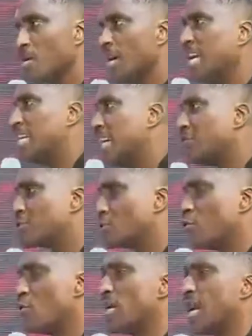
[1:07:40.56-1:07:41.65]
He gives
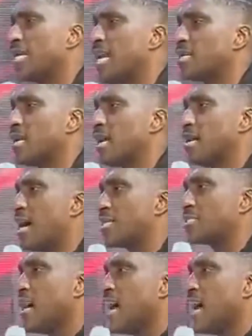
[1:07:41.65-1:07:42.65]
you like that, like that.